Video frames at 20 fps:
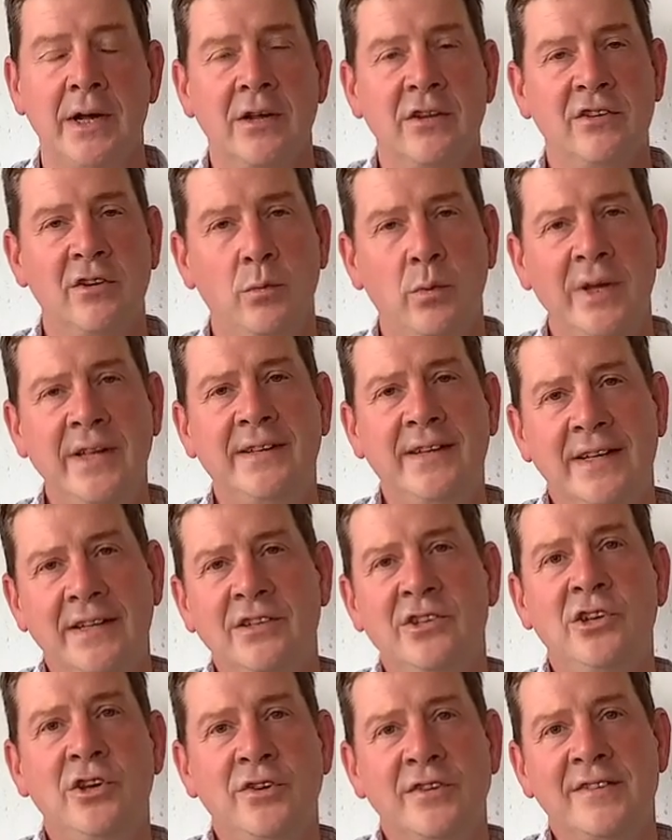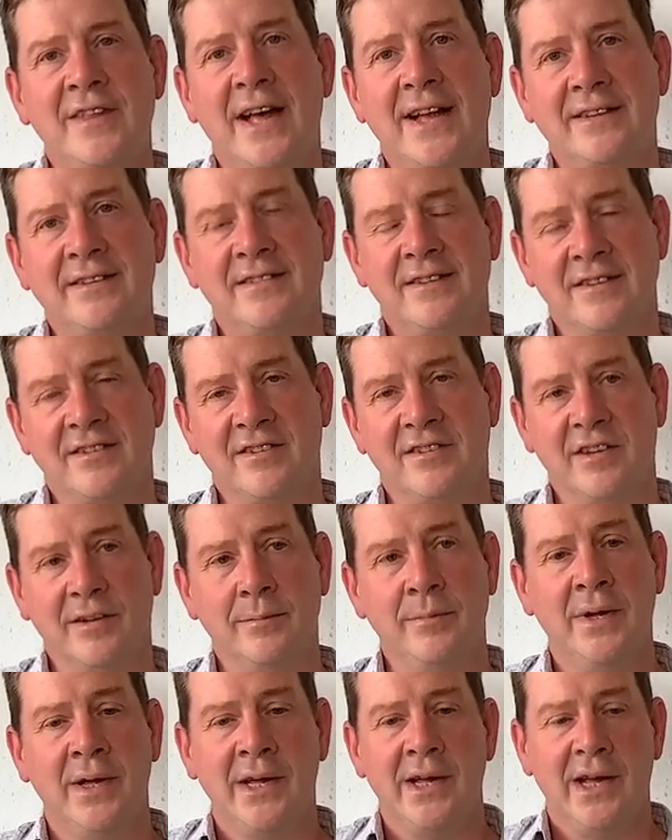So we did use that
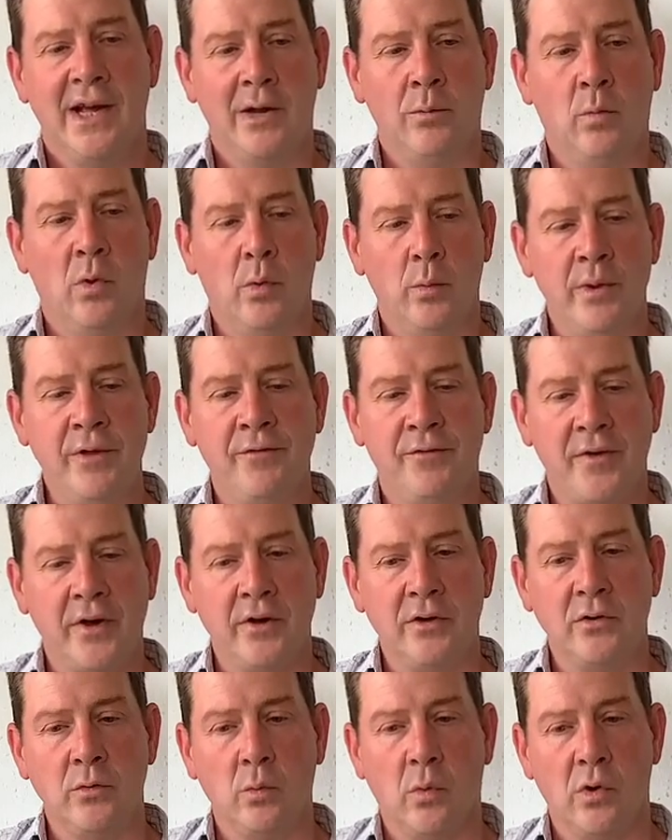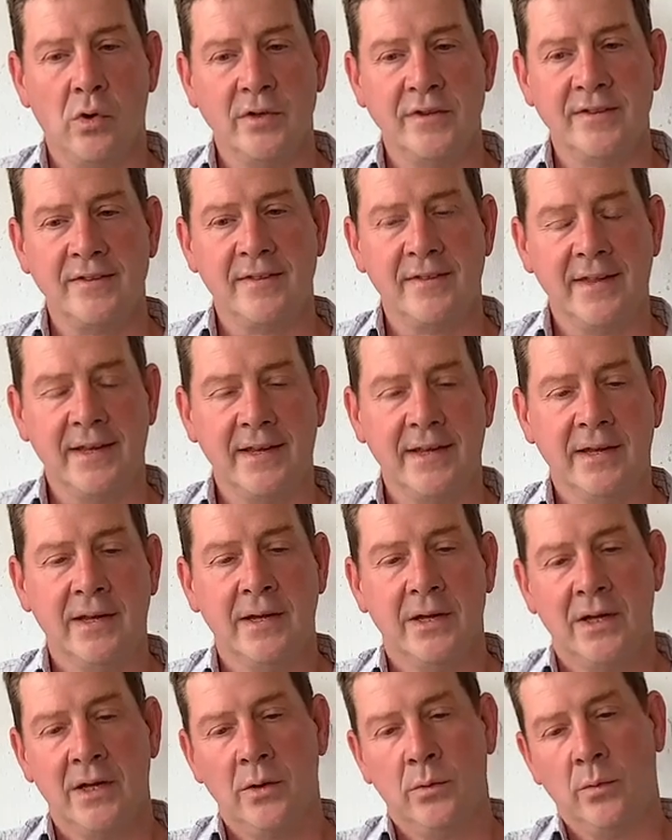system, and what we found was that
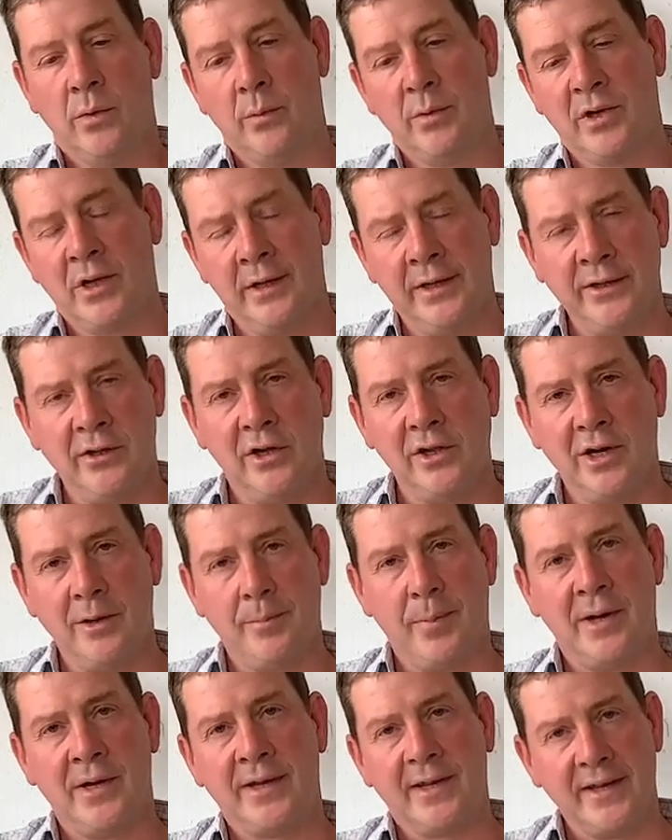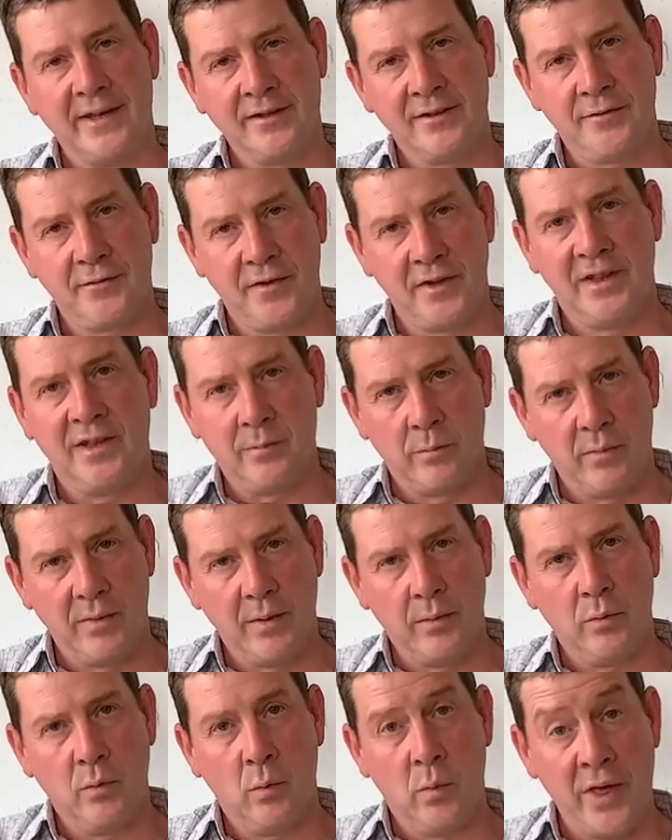we would clean all our buckets, fill
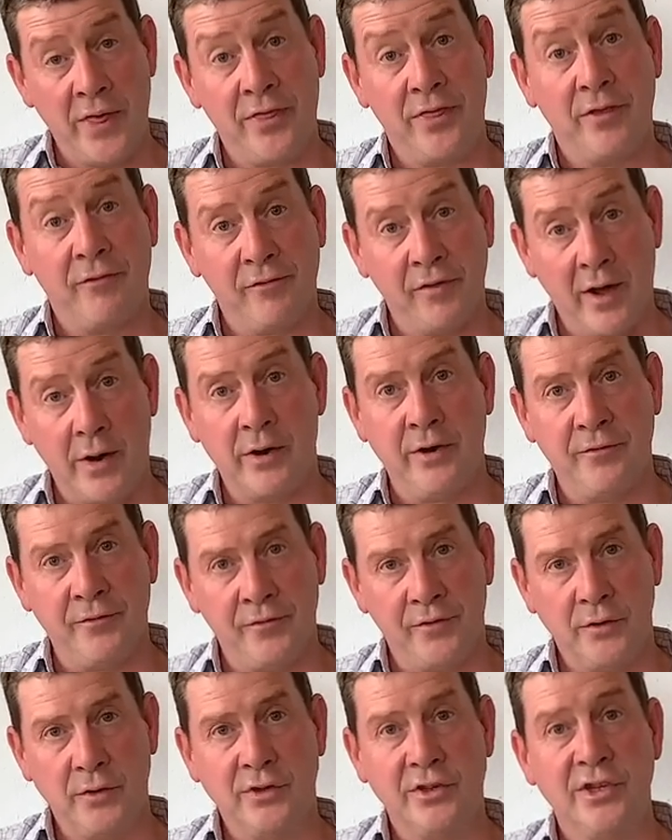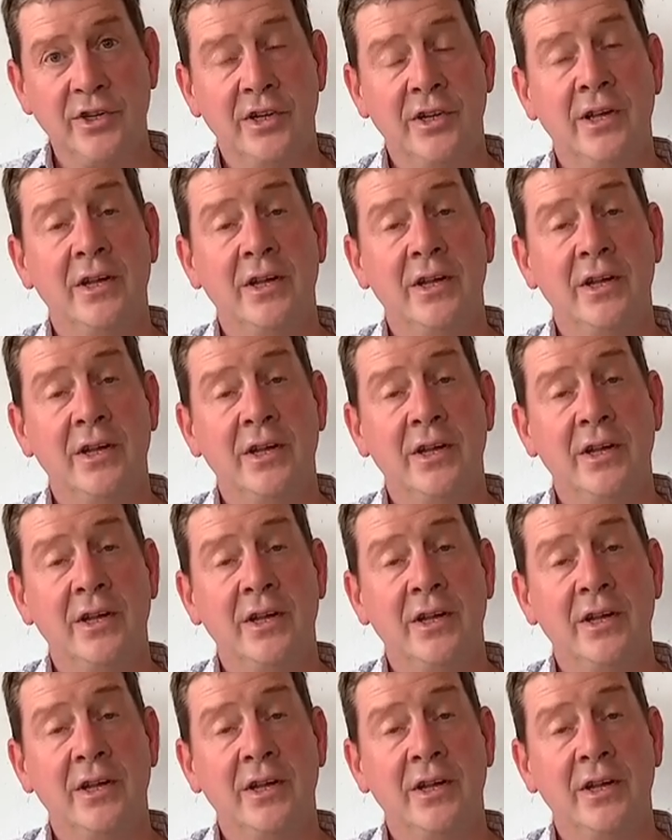them with the flower food